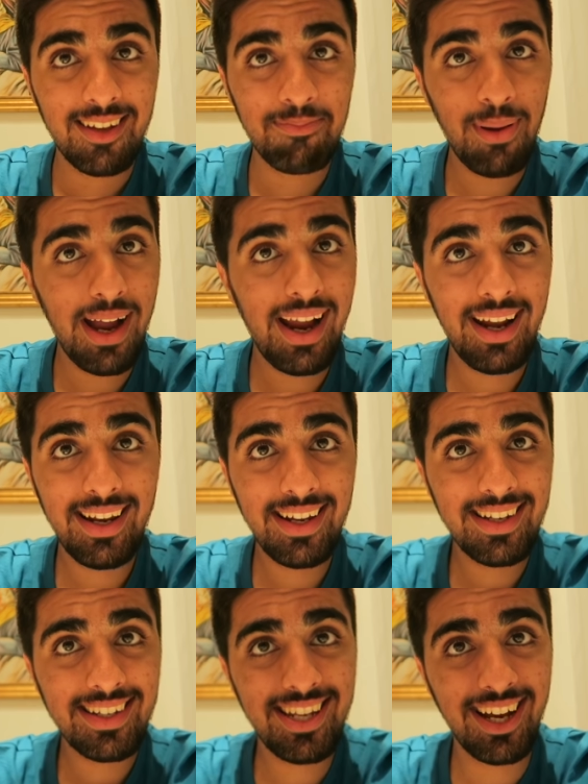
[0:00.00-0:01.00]

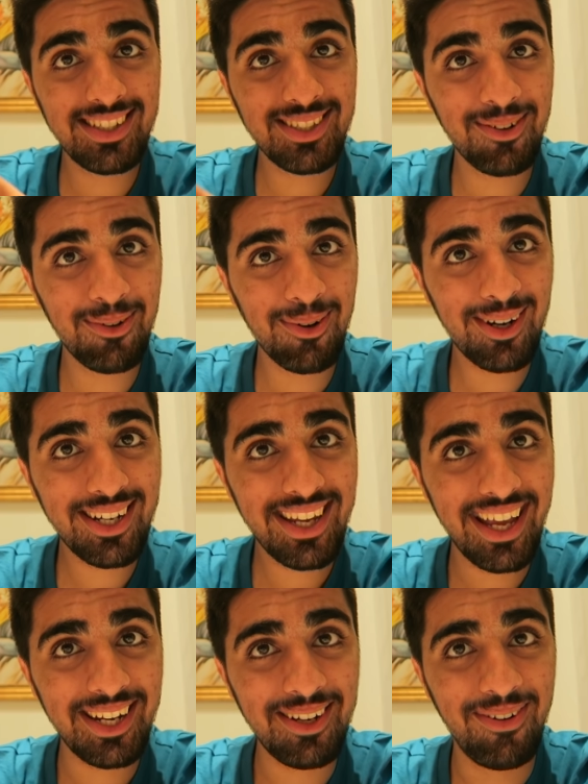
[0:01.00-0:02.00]
Apparently it doesn't work
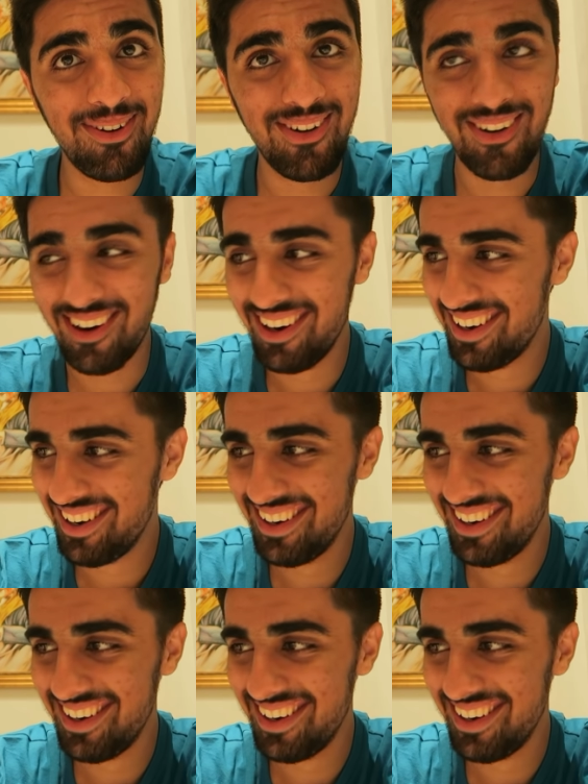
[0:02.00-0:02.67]
anymore.